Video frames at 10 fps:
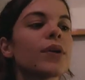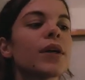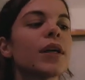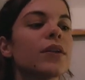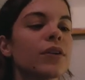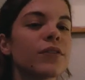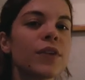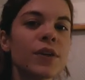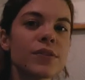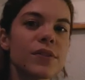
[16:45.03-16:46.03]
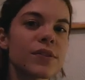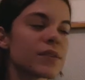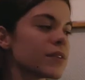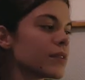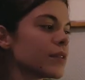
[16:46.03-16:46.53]
In the front,
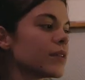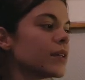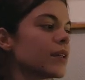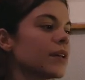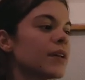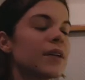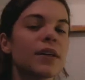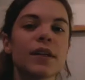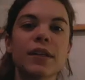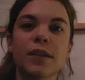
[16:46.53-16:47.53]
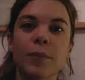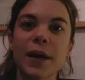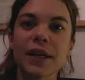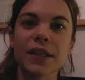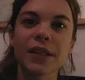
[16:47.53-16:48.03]
in the
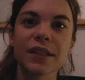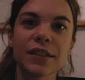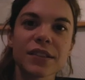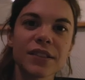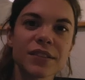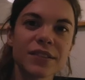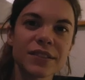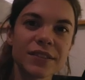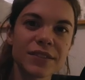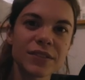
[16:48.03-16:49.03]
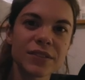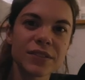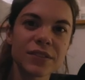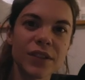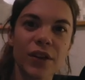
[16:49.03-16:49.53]
back,
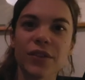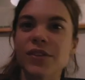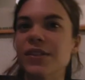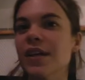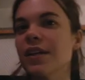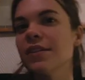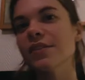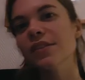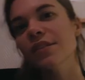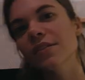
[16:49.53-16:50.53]
on the sides,